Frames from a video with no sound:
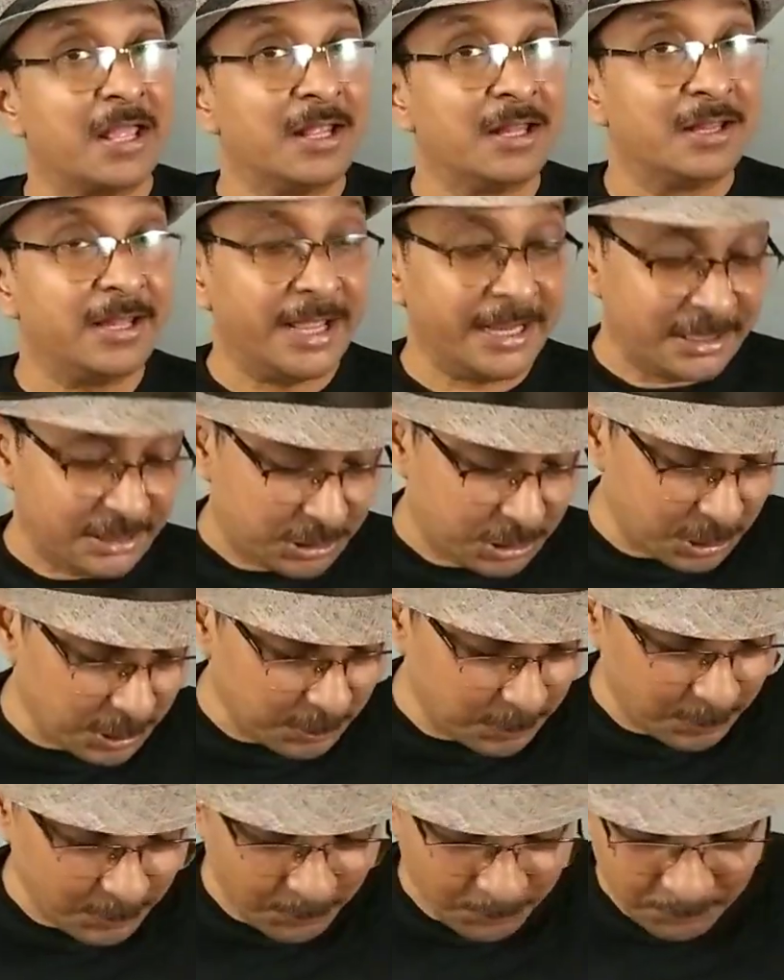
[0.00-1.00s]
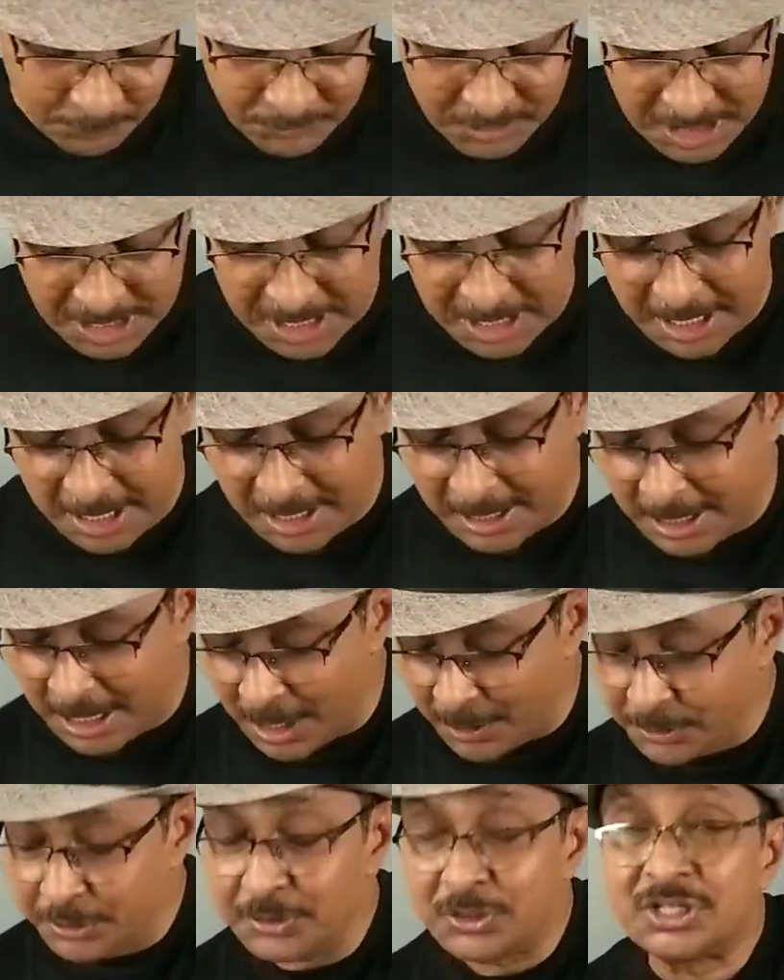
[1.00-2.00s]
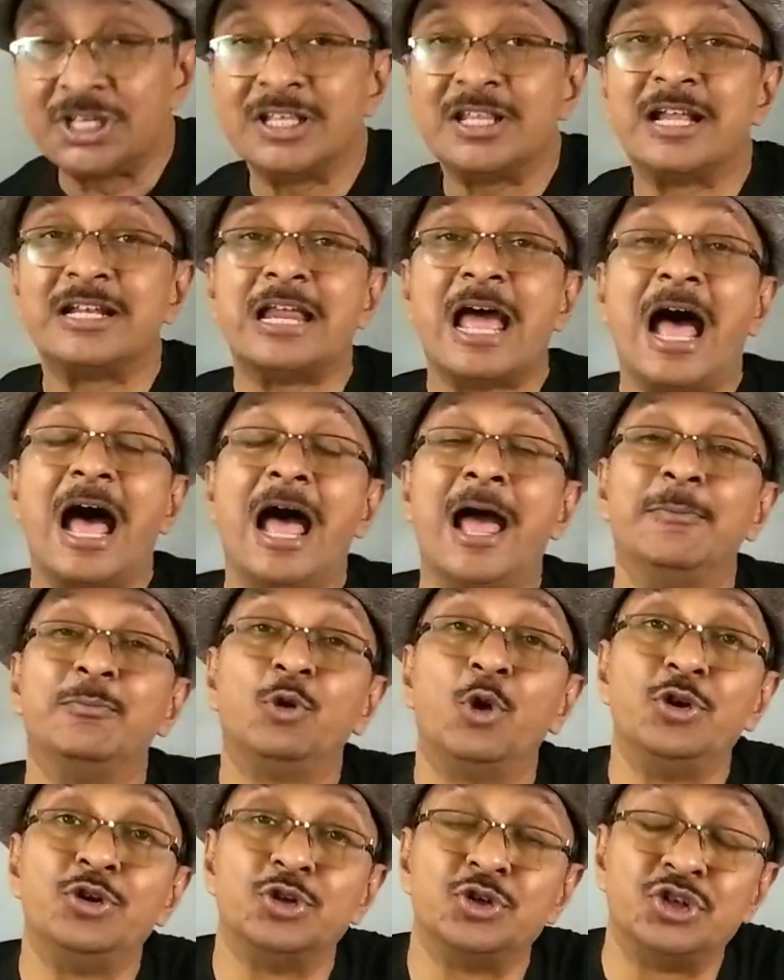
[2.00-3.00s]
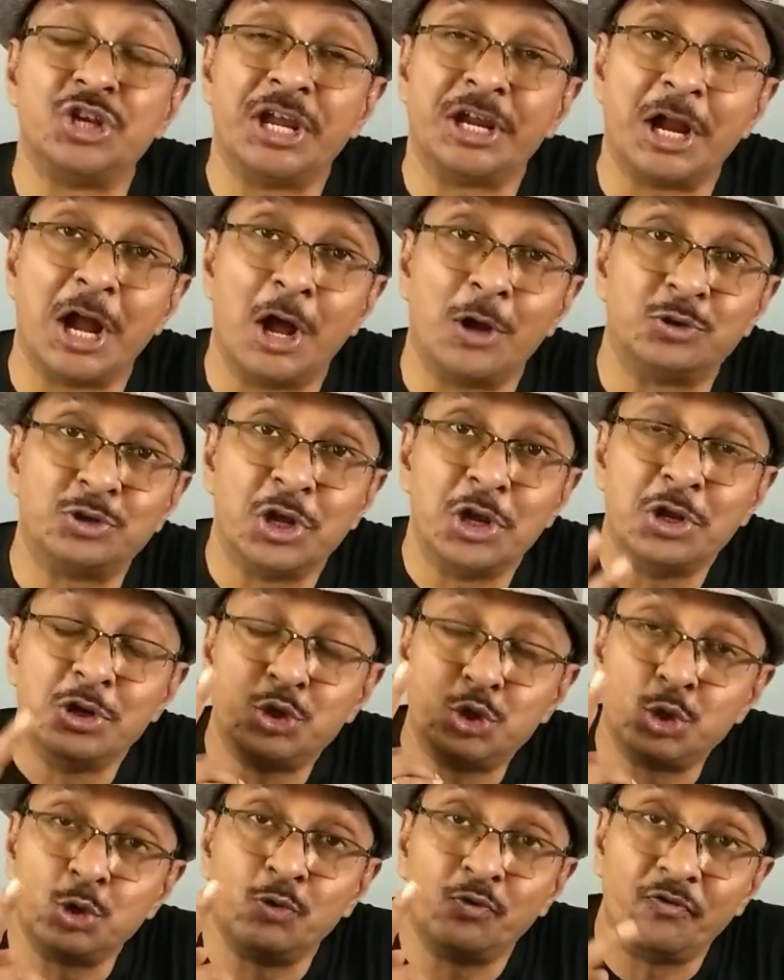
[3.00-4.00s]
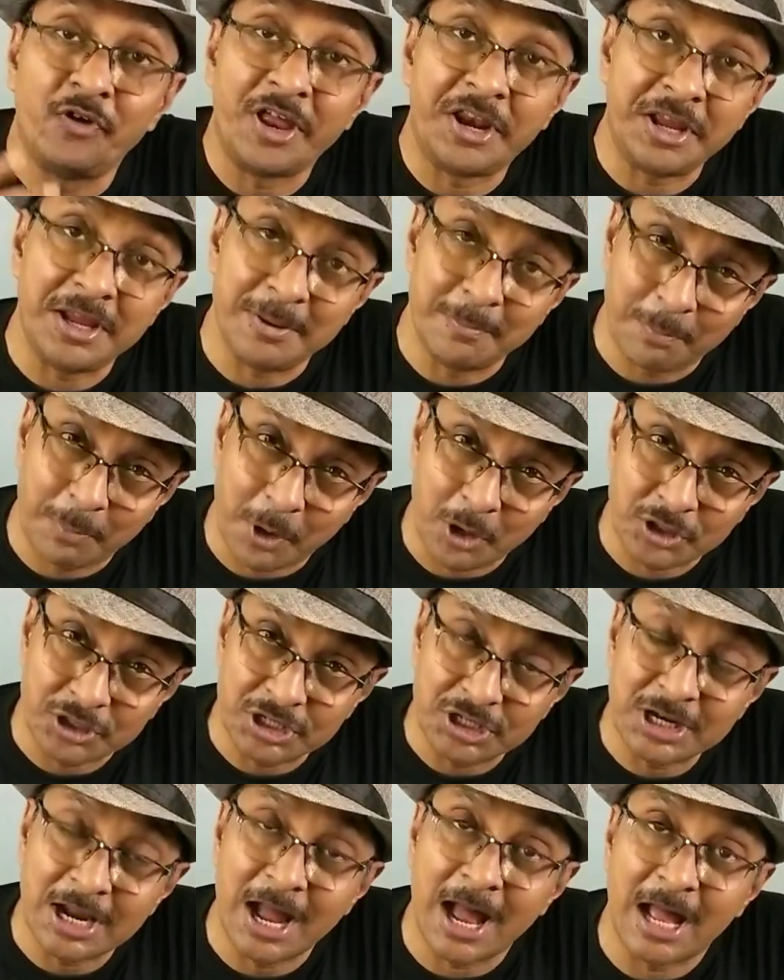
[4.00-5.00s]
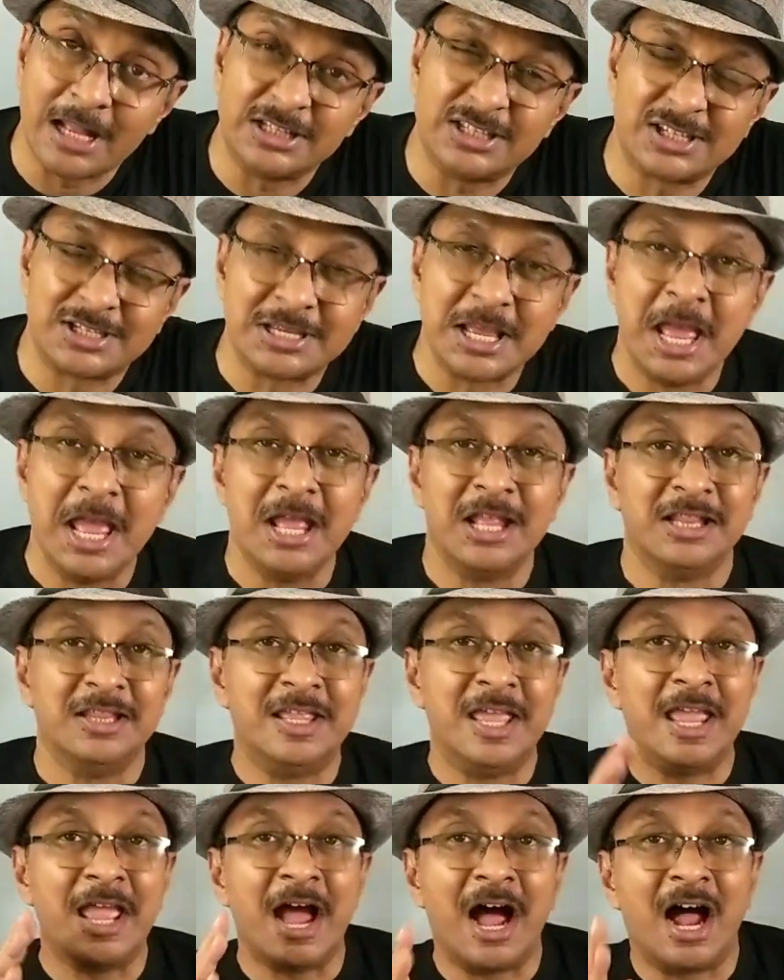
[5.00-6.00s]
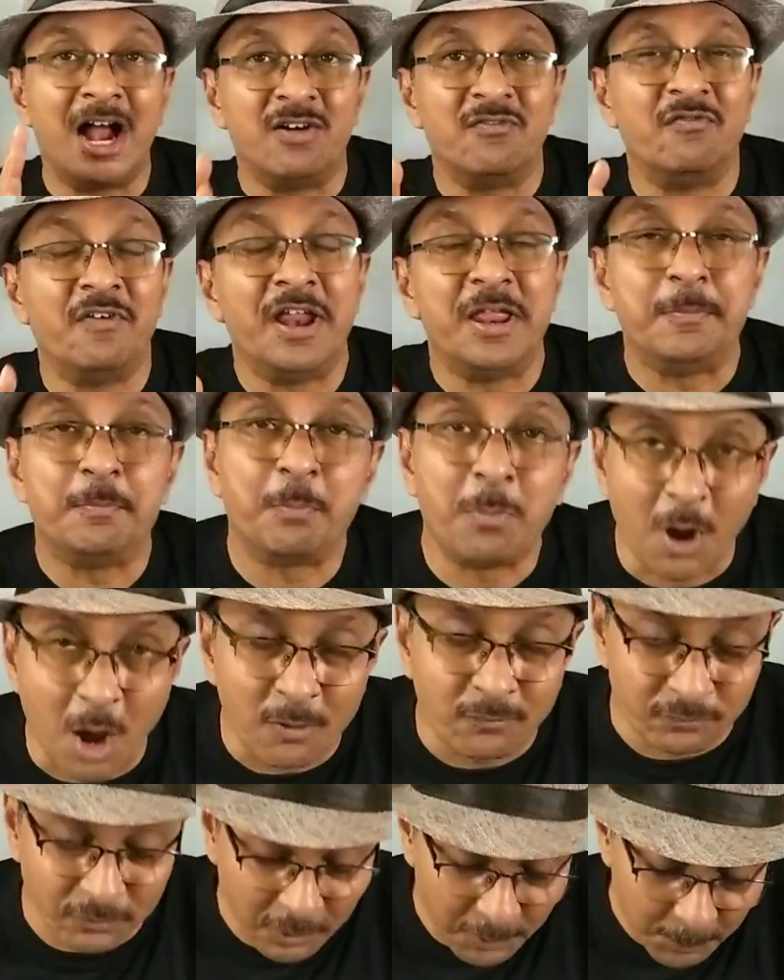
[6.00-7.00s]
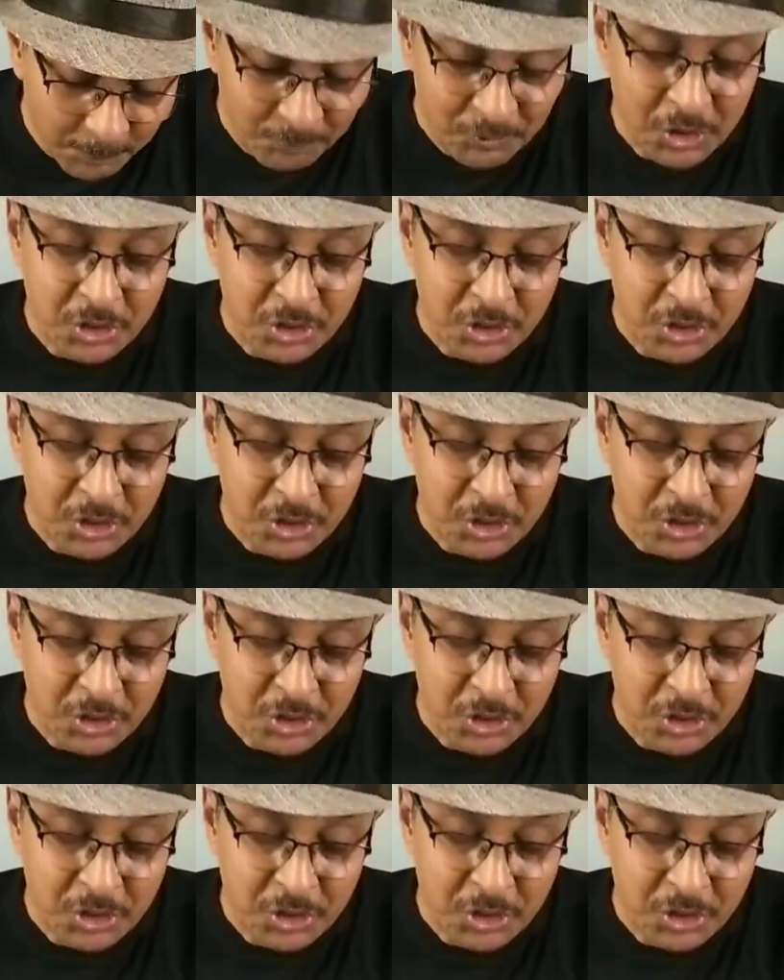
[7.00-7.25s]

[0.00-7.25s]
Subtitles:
like so. Now you say that I'm going to take out 2 very important cards. They are very powerful.